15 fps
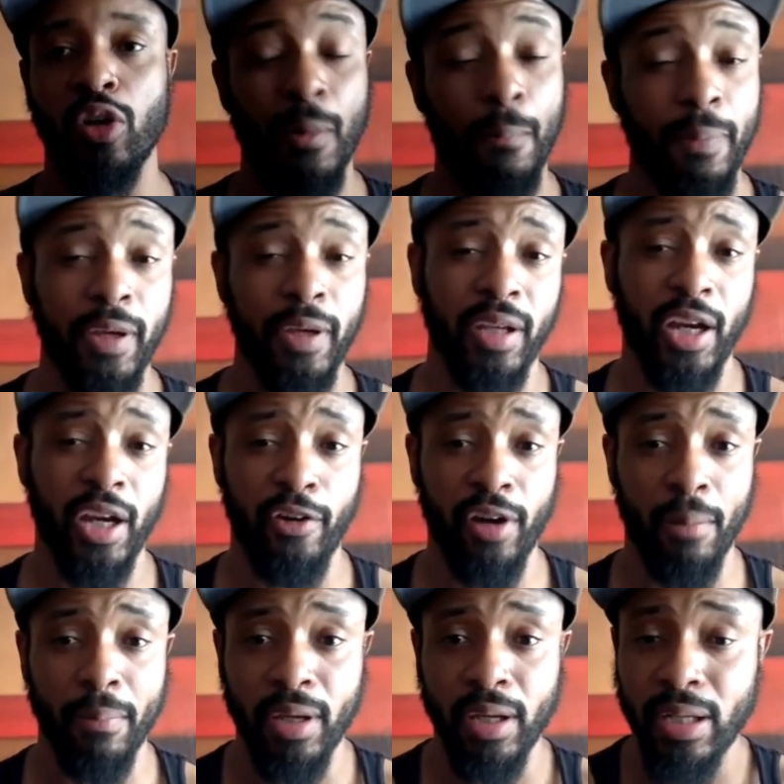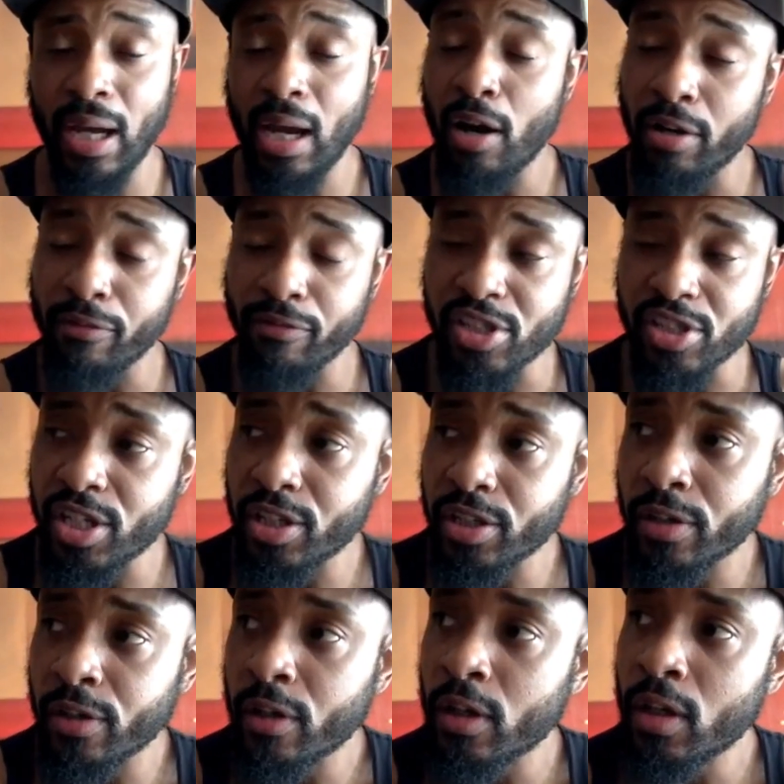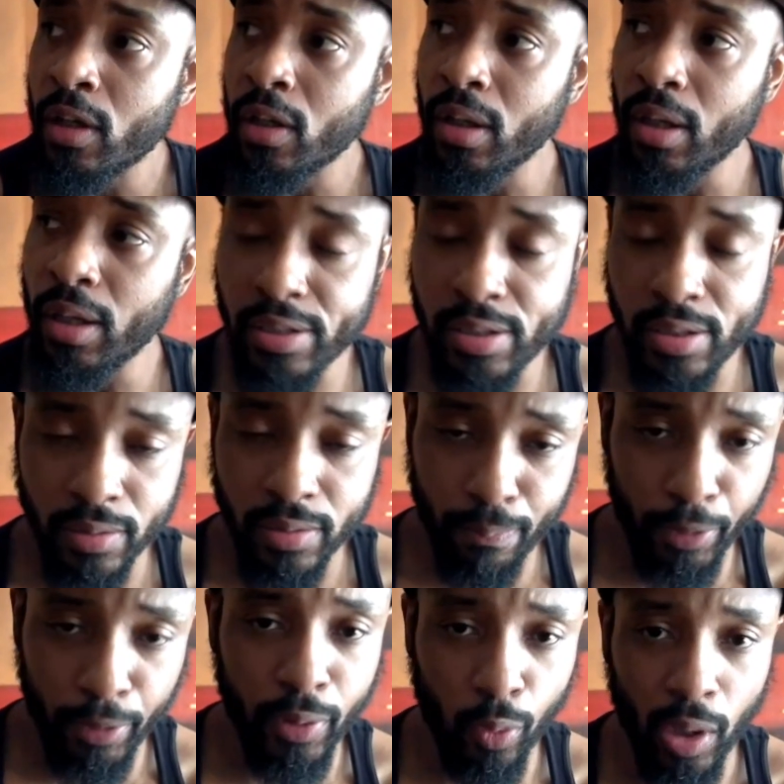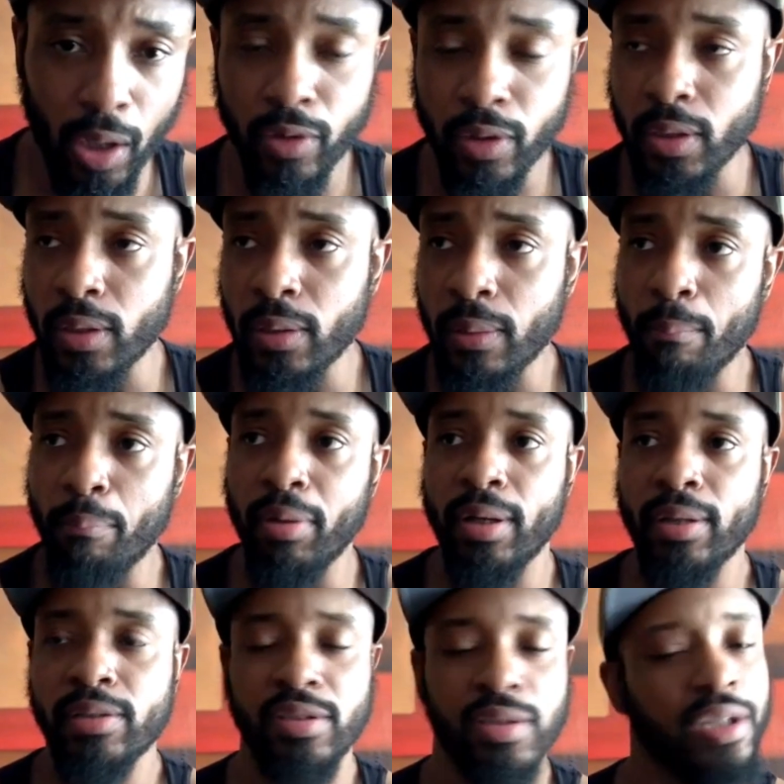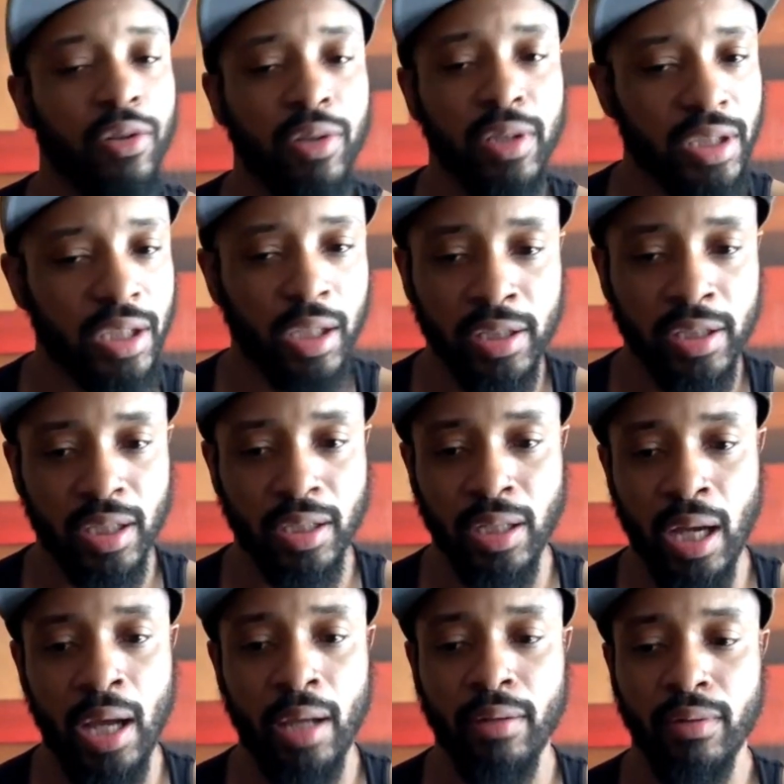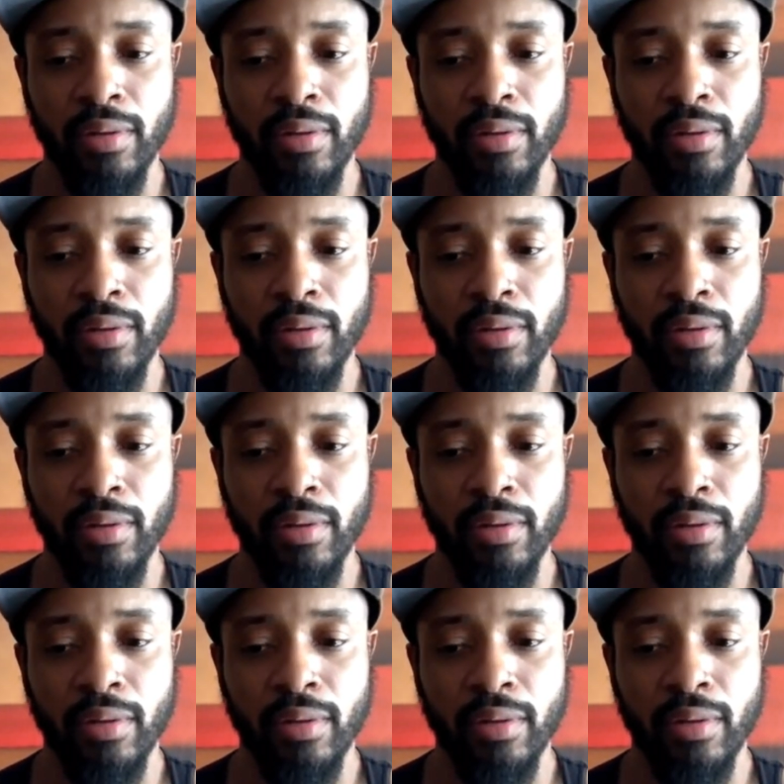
Up here in the area I'm in now in Virginia, it's pretty wealthy, but still these kids are not,